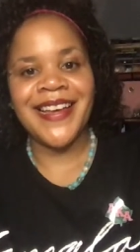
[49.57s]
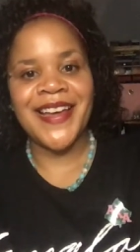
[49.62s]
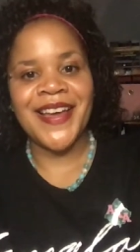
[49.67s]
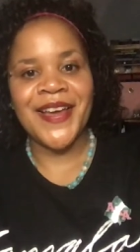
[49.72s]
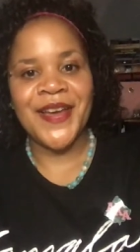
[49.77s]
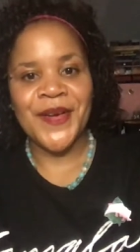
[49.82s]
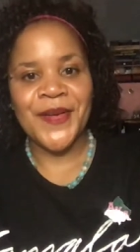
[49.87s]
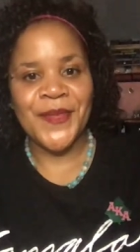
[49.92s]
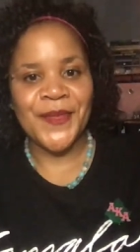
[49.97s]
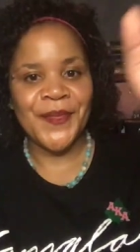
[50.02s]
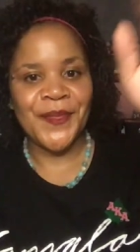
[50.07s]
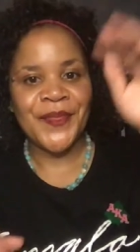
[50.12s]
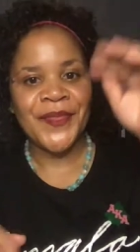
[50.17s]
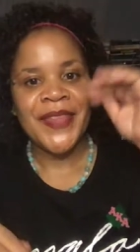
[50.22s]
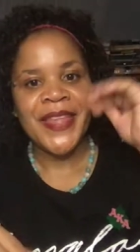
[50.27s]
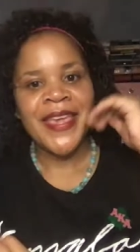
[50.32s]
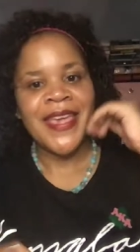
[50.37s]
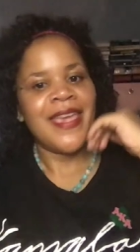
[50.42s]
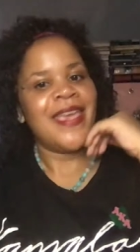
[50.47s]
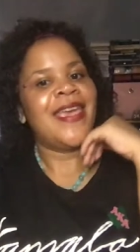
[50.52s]
um,
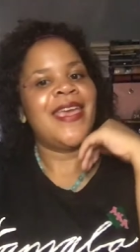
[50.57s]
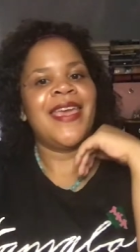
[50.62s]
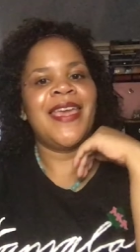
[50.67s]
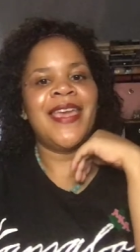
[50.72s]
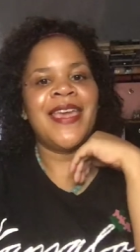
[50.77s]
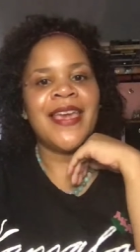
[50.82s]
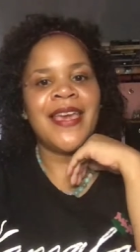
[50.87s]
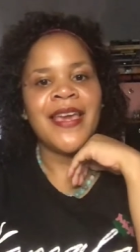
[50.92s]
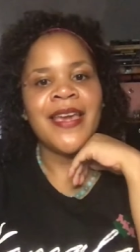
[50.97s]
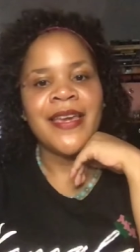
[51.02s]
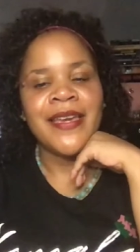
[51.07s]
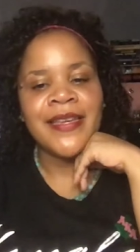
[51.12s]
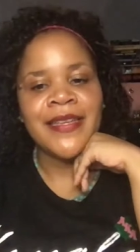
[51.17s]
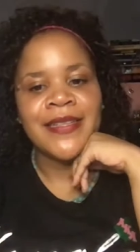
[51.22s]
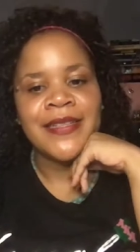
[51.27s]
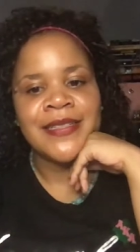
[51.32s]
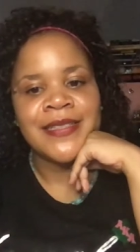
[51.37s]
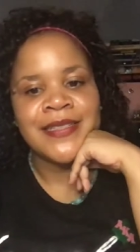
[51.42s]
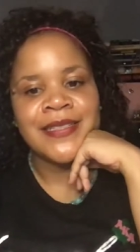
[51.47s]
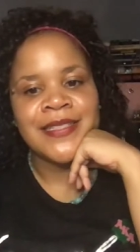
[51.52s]

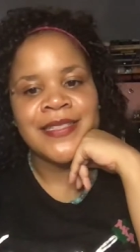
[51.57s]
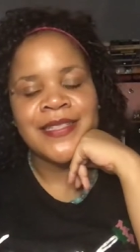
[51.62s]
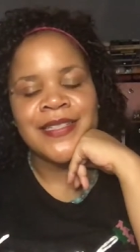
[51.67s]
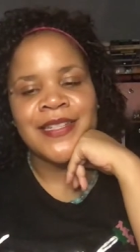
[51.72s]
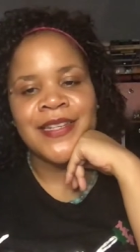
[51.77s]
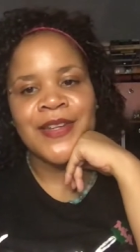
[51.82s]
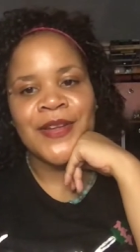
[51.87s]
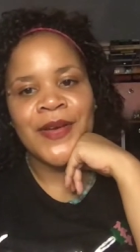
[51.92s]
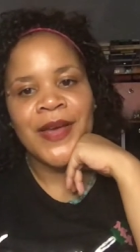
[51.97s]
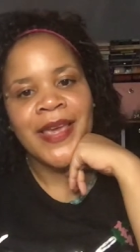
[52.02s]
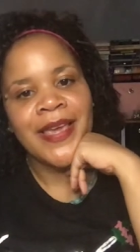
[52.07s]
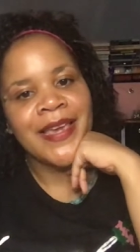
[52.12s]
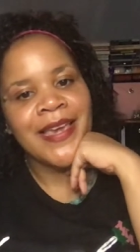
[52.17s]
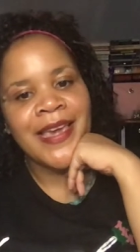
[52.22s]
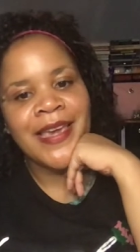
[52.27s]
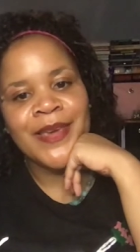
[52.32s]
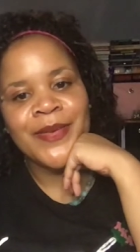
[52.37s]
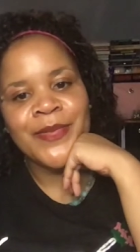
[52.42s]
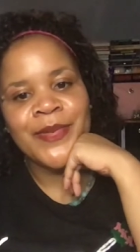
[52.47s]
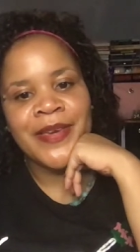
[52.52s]
and you know,
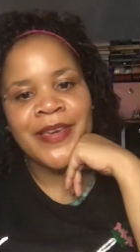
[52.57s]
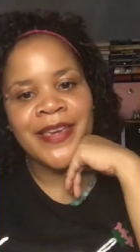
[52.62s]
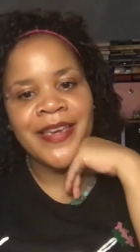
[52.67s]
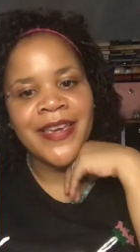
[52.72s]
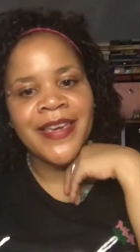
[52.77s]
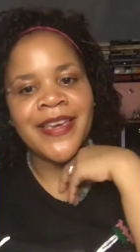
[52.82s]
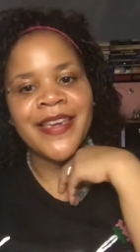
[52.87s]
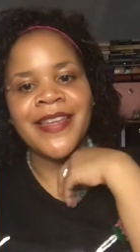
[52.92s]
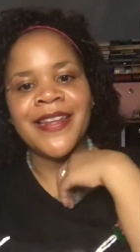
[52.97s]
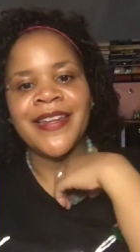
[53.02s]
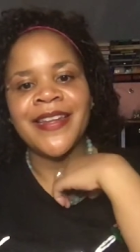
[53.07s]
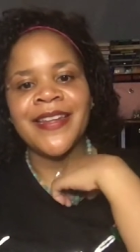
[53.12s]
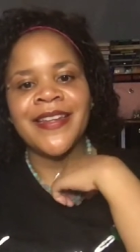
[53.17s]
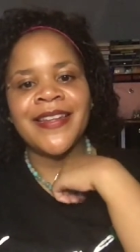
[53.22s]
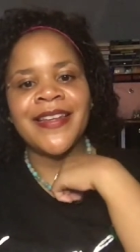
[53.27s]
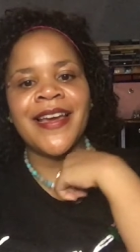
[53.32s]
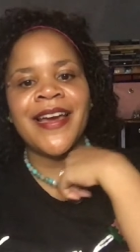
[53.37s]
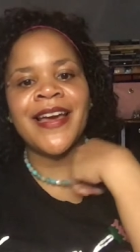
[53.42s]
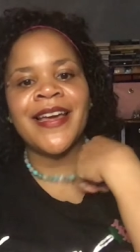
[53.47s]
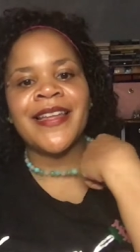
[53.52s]
AK pen and
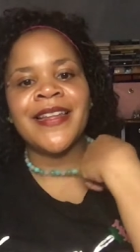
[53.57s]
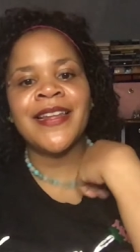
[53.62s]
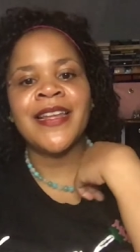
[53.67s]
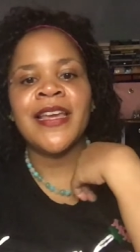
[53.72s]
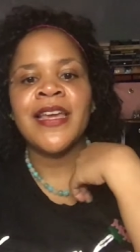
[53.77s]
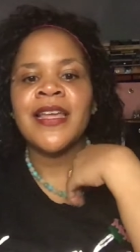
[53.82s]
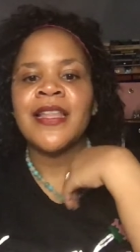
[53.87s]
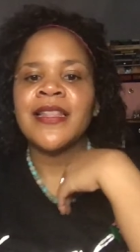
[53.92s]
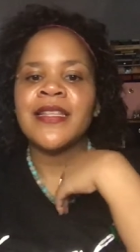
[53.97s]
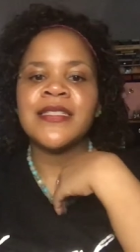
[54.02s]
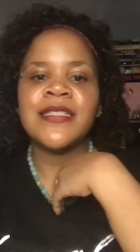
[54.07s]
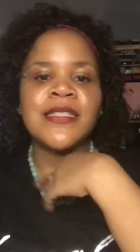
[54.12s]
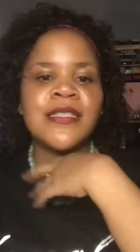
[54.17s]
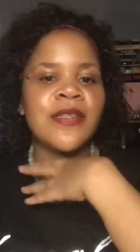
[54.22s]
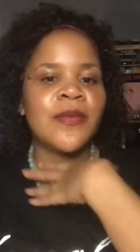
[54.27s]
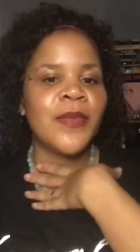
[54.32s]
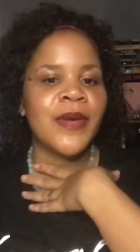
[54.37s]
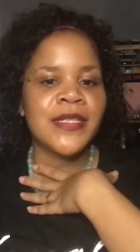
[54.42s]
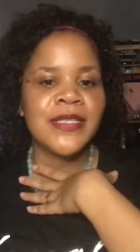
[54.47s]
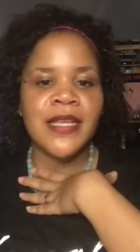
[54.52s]
got this is the
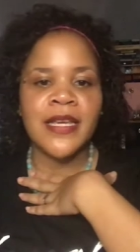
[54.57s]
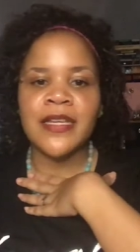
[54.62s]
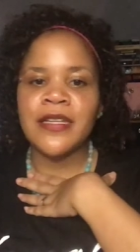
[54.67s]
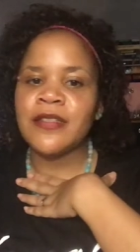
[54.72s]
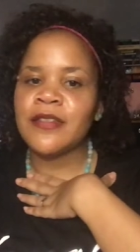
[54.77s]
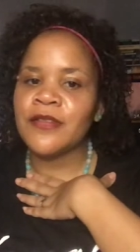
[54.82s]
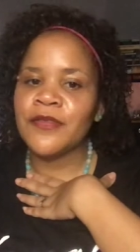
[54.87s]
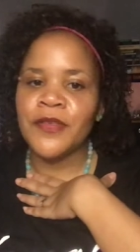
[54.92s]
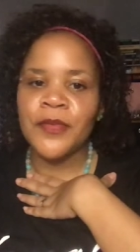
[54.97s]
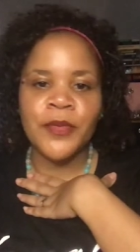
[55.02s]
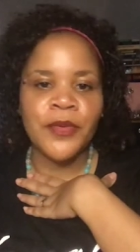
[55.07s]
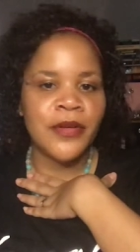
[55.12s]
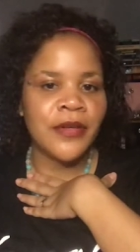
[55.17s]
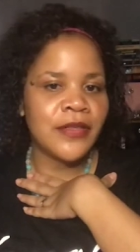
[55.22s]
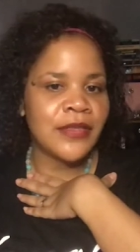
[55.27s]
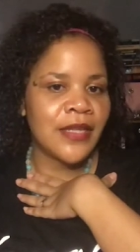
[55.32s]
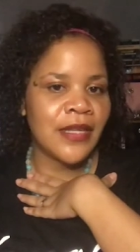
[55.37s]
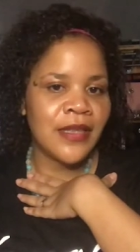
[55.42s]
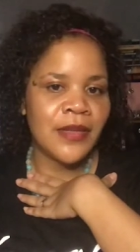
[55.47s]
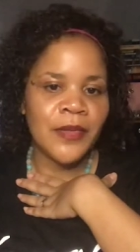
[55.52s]
best I could do for
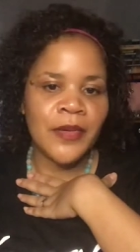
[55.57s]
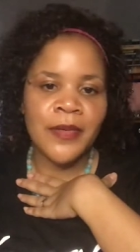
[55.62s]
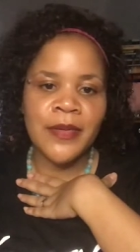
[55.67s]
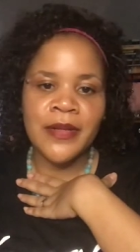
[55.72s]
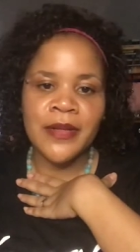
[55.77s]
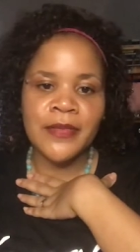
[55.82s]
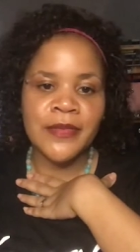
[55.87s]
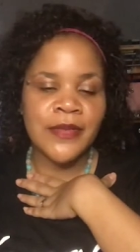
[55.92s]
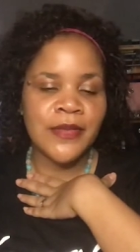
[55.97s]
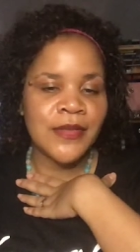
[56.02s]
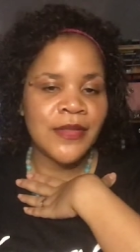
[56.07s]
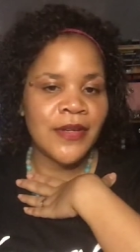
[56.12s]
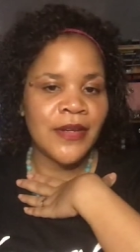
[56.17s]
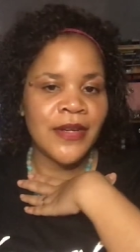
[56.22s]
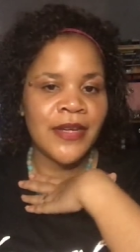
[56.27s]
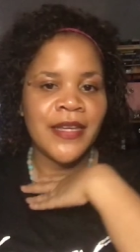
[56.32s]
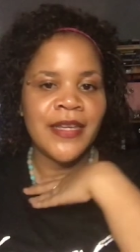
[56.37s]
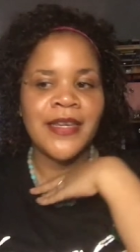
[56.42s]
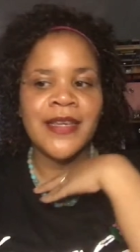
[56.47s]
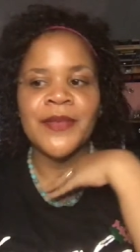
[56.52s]
pearls at the moment. I'm so
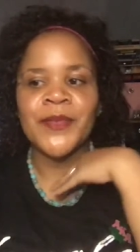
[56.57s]
sorry.